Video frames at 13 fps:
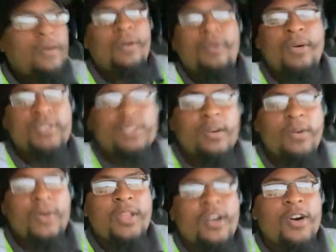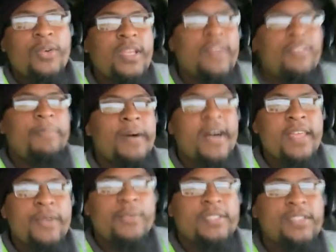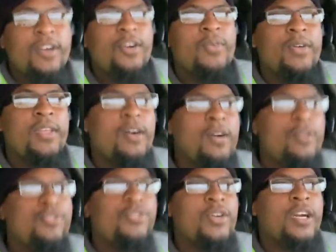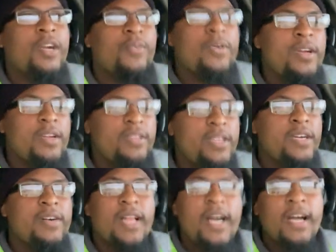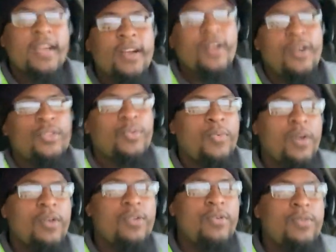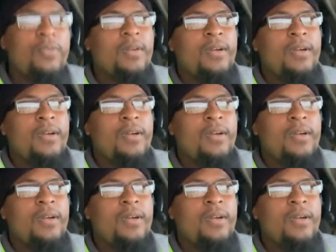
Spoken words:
What's going on, everybody? What's going on? Trucker Real Deal out here on the road.